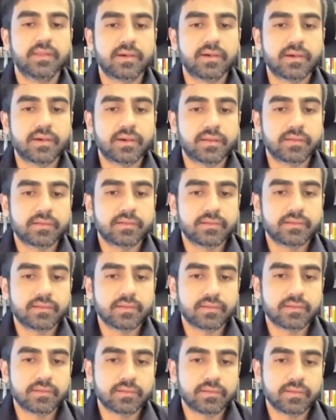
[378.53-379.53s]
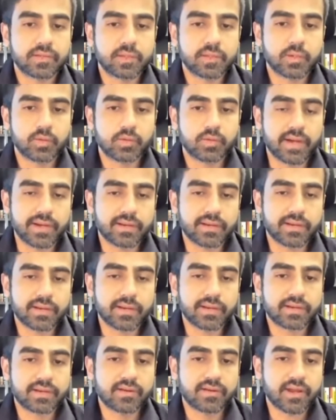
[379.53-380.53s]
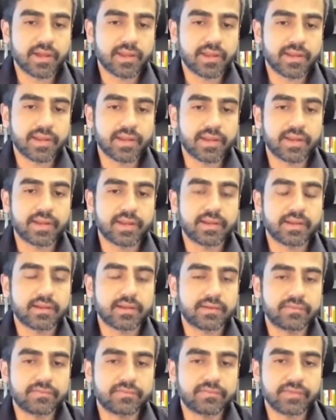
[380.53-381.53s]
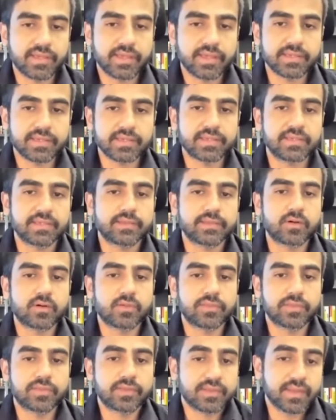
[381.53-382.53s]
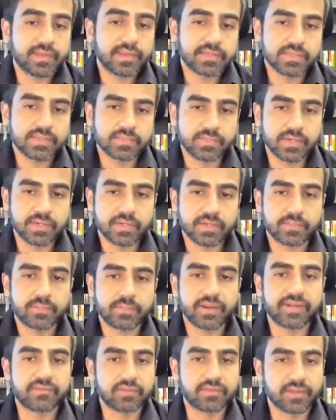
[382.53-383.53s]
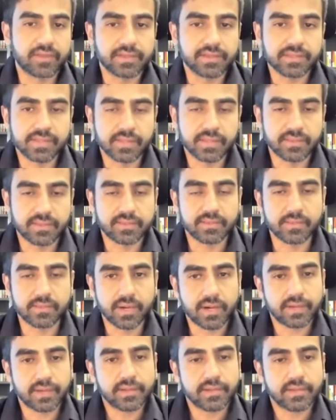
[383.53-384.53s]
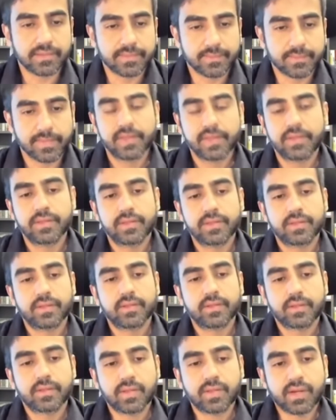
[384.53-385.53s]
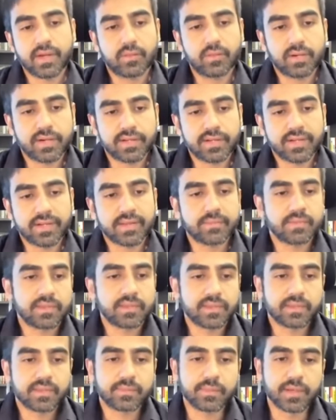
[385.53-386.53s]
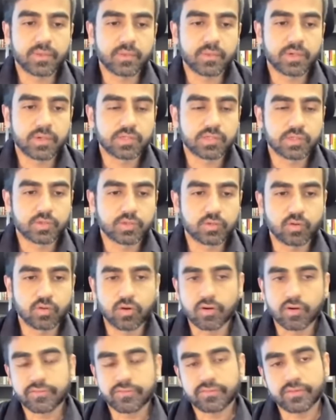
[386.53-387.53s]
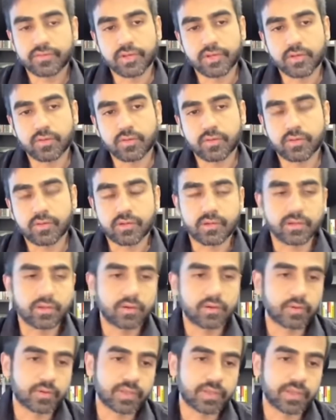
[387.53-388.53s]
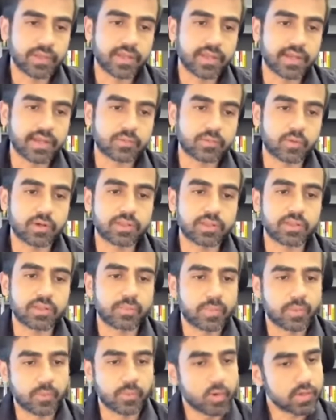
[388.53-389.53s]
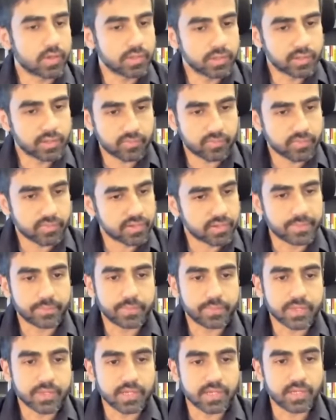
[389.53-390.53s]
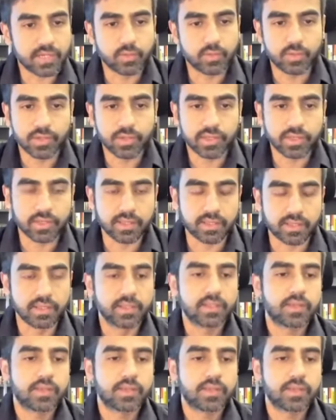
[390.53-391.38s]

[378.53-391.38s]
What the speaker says: uh, you kind of like try and weigh in on the sentiment prevalent in the market. So I would attempt this by virtue of looking at what the promoters of a company are doing,